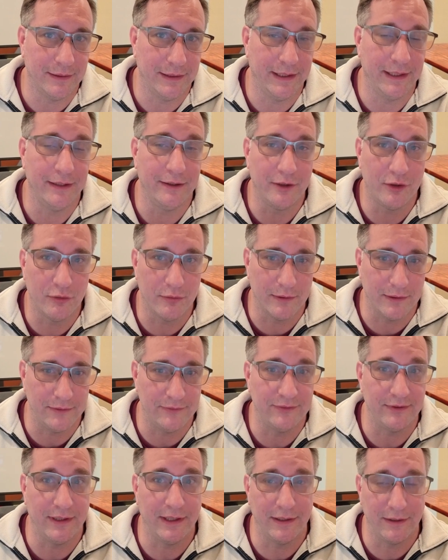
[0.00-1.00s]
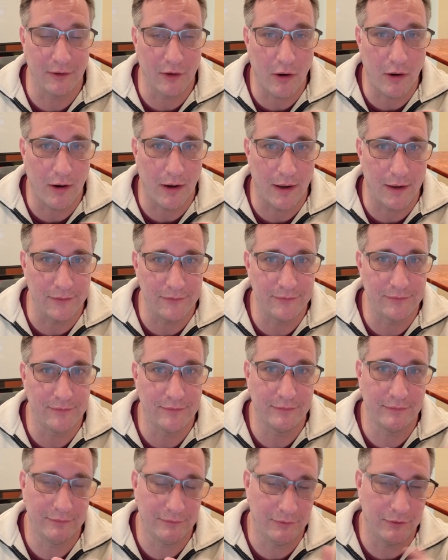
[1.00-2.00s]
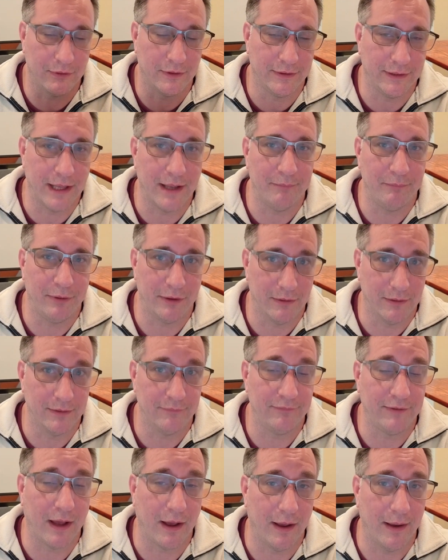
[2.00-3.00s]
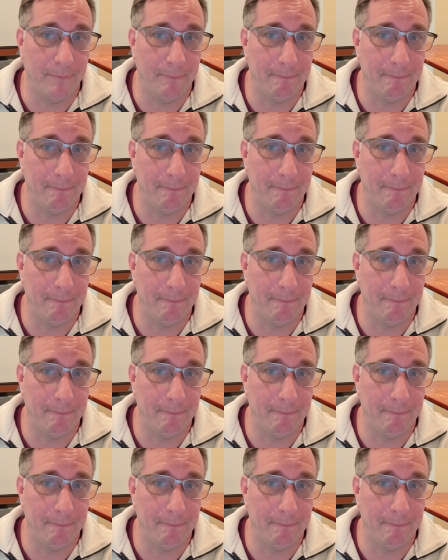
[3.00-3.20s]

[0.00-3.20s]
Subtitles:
increase in cost during that period of time.